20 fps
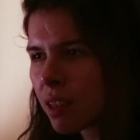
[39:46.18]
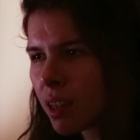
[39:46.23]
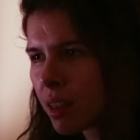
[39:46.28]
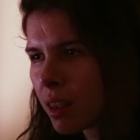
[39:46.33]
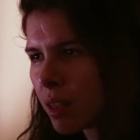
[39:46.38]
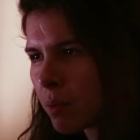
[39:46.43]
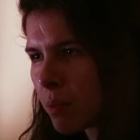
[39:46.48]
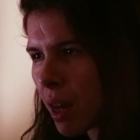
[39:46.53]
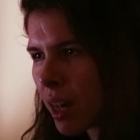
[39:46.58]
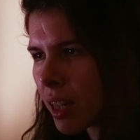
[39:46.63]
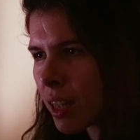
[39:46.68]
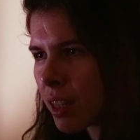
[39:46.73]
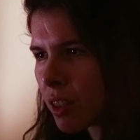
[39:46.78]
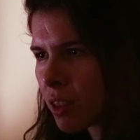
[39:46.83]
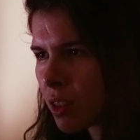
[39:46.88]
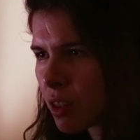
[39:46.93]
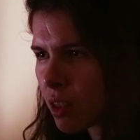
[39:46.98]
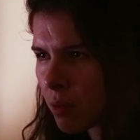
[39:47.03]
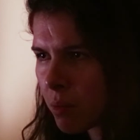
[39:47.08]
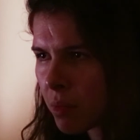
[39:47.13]
cut the
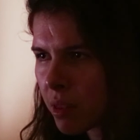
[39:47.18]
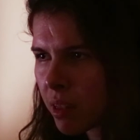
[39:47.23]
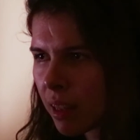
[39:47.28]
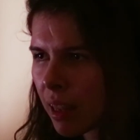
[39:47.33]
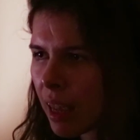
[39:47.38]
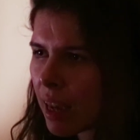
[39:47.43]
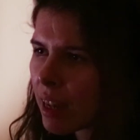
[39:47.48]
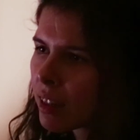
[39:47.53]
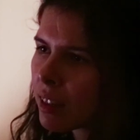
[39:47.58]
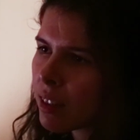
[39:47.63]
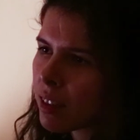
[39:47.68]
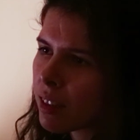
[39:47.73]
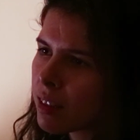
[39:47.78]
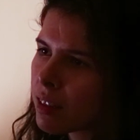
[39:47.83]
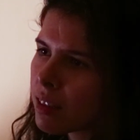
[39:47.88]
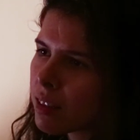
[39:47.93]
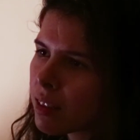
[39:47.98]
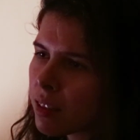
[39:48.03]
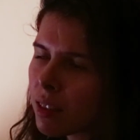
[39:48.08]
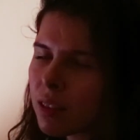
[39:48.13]
monitor some slack.
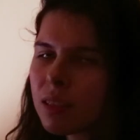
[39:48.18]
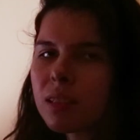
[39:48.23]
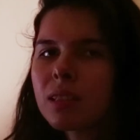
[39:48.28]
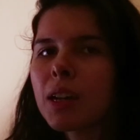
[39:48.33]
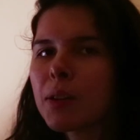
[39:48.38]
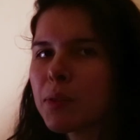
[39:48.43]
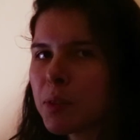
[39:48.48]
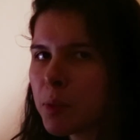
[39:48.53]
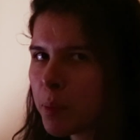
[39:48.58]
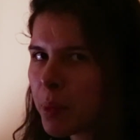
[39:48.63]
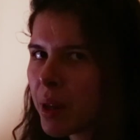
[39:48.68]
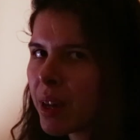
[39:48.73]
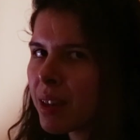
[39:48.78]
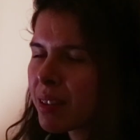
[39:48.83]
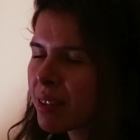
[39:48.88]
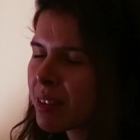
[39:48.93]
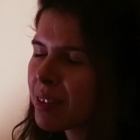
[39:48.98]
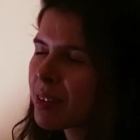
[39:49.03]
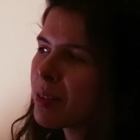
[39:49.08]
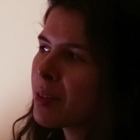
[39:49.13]
It doesn't have the
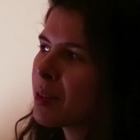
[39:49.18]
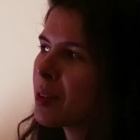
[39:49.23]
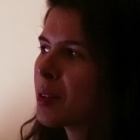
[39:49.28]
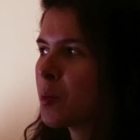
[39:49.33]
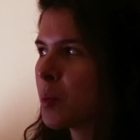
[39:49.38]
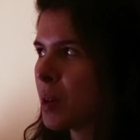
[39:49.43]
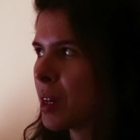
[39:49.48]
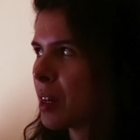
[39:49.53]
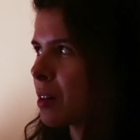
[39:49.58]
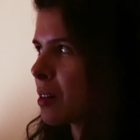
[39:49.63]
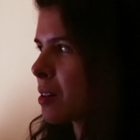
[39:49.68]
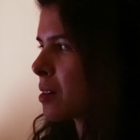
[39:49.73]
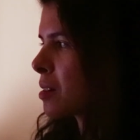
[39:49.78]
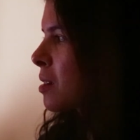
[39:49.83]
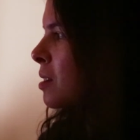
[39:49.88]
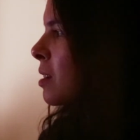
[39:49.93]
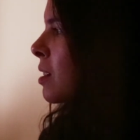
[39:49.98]
best speakers.